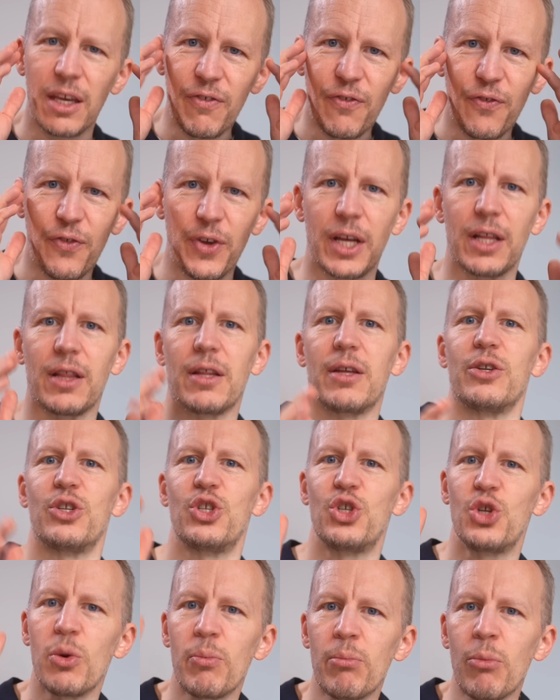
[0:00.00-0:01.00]
feel
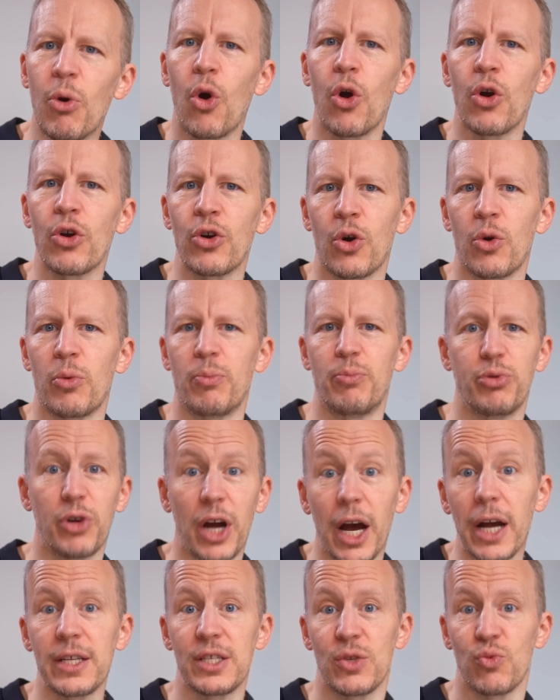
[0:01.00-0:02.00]
tomorrow
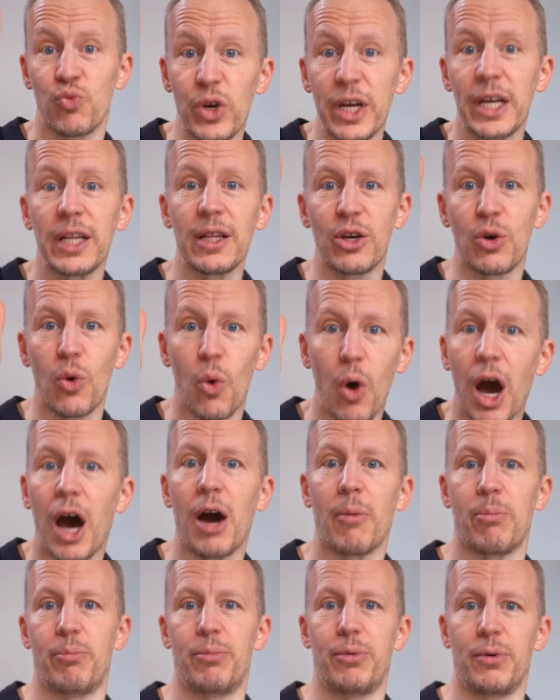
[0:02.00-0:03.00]
price will go
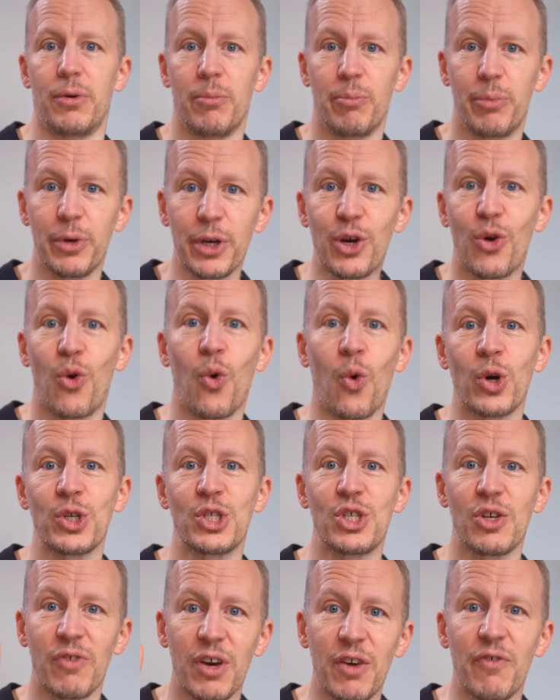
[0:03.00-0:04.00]
up
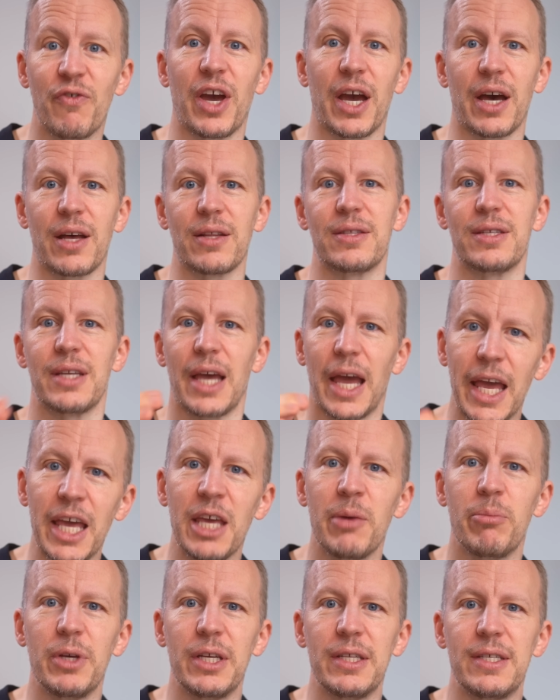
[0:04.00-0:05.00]
because of event
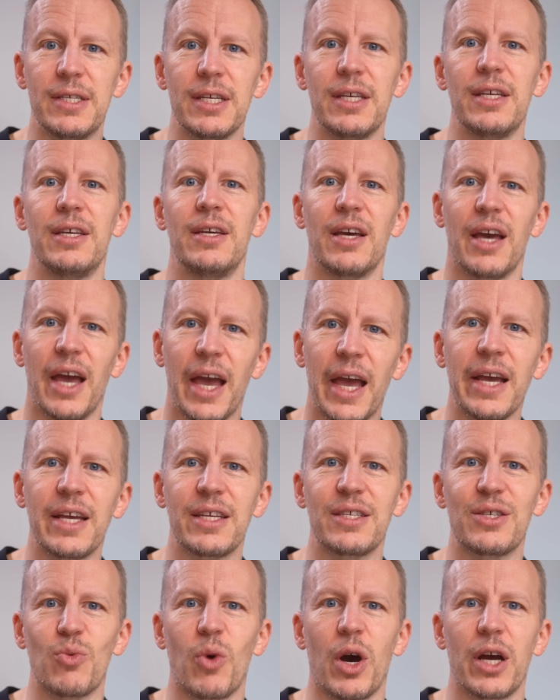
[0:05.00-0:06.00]
ABC
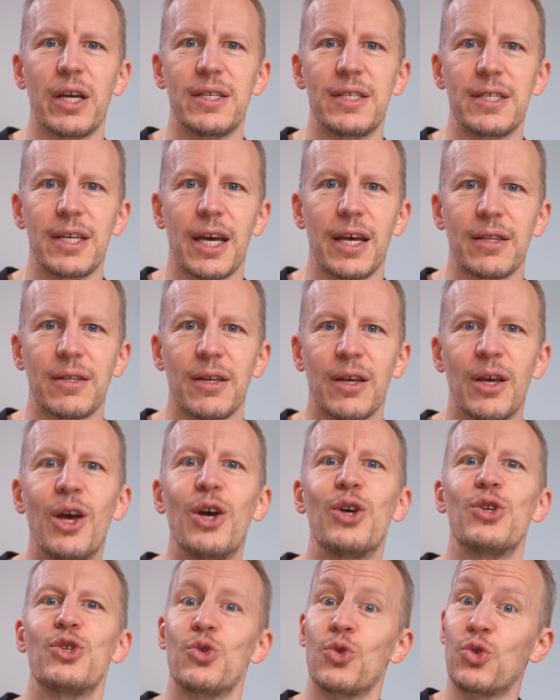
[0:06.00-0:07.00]
XYZ.
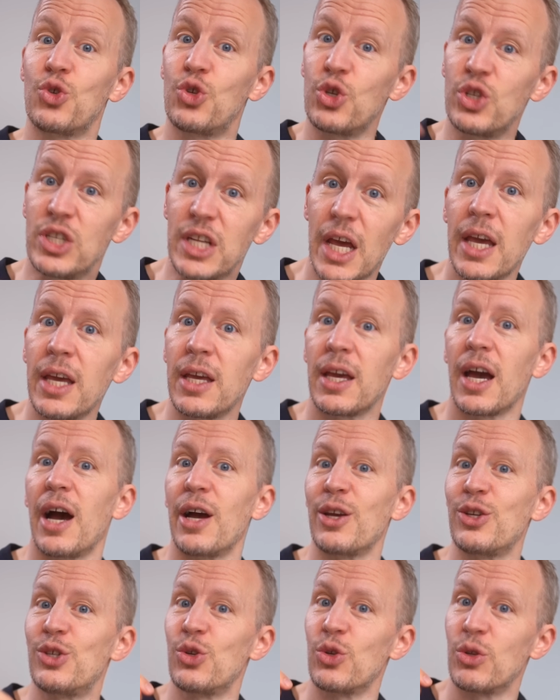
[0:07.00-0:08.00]
So today
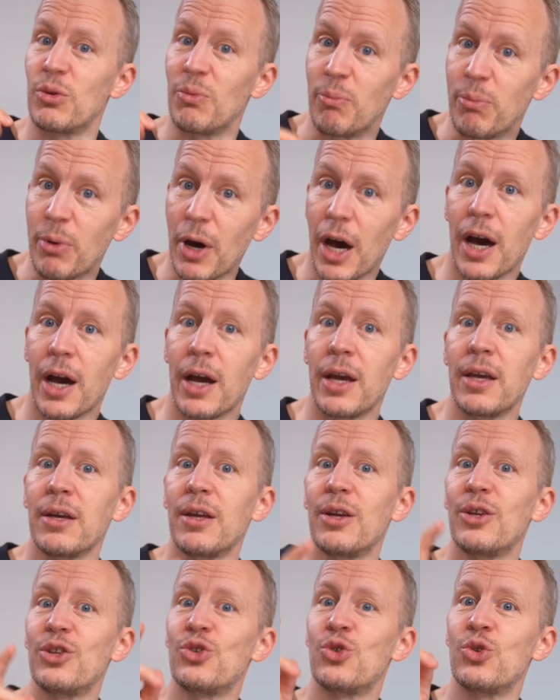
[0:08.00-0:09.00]
I should buy
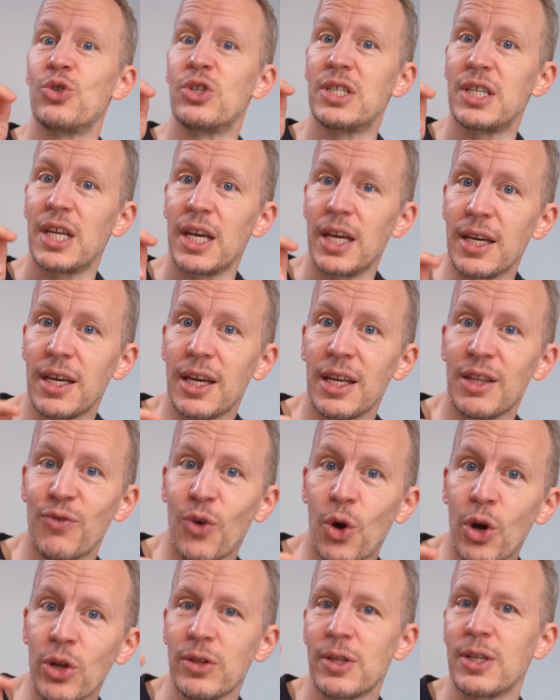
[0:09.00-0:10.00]
to take
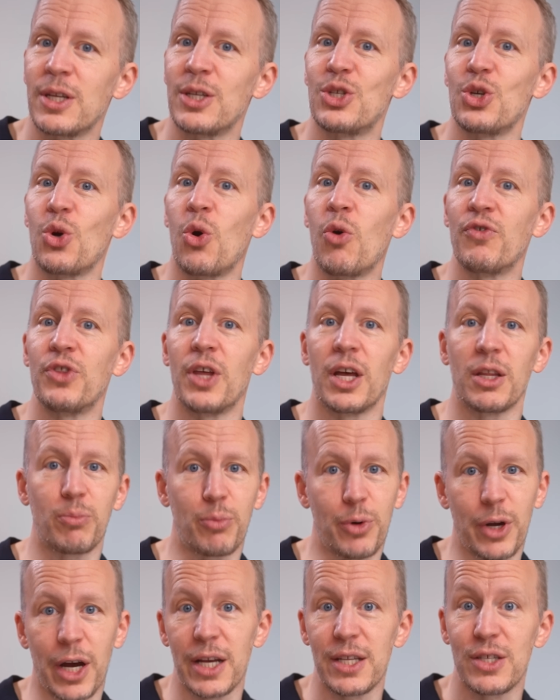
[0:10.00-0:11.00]
advantage of that
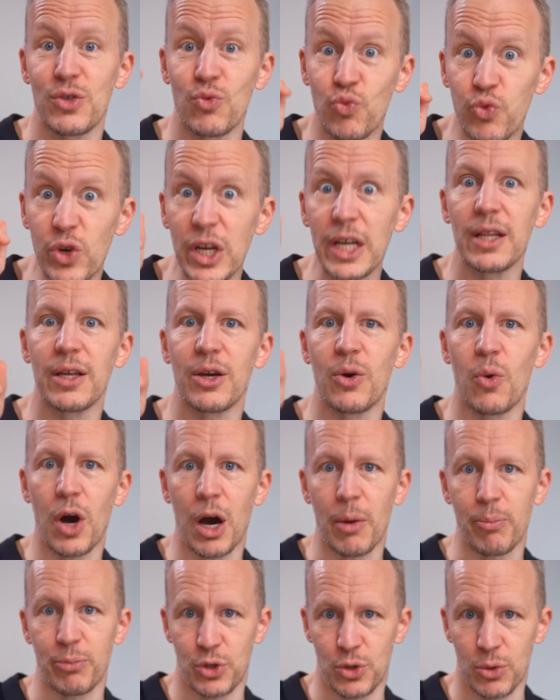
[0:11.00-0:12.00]
price will go
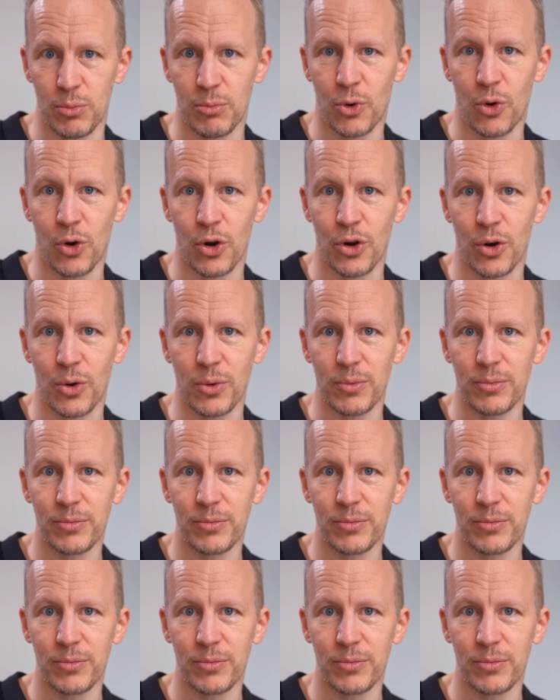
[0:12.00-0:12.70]
up tomorrow.